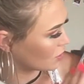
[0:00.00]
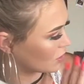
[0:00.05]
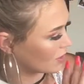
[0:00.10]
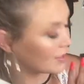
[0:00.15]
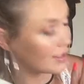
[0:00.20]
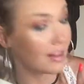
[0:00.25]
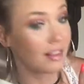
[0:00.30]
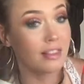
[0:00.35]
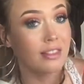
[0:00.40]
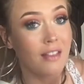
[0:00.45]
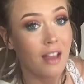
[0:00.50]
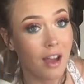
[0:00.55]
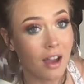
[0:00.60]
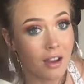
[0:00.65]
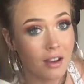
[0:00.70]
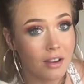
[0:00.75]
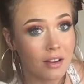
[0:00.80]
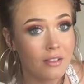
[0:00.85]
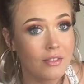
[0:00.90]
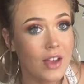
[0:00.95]
she has a lot
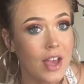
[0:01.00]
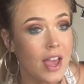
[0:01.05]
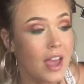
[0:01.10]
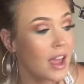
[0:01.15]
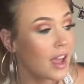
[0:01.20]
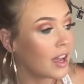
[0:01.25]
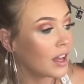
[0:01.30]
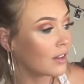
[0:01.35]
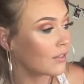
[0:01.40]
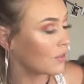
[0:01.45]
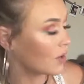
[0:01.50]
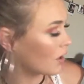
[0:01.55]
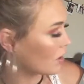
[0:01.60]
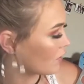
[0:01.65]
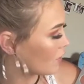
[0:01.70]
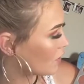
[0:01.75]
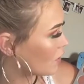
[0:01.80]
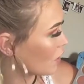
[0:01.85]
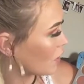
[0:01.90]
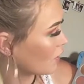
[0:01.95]
of, and
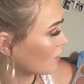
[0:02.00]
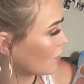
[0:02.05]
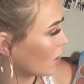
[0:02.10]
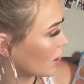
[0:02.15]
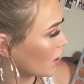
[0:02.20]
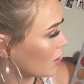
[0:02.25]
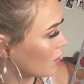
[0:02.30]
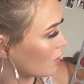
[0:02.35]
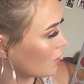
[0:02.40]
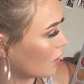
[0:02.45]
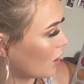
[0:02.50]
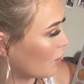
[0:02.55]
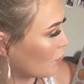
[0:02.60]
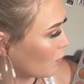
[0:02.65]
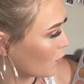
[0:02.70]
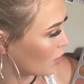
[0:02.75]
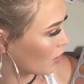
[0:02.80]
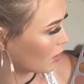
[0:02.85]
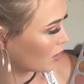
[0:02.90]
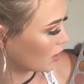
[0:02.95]
could have gotten a lot
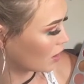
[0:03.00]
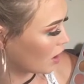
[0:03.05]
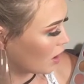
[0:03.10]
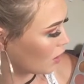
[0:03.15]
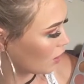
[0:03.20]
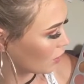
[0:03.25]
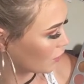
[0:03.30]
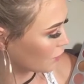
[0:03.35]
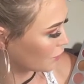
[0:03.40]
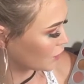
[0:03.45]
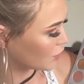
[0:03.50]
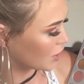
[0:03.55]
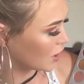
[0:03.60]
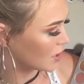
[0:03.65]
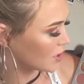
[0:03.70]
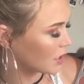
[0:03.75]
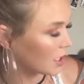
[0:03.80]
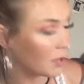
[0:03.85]
more colorful shades,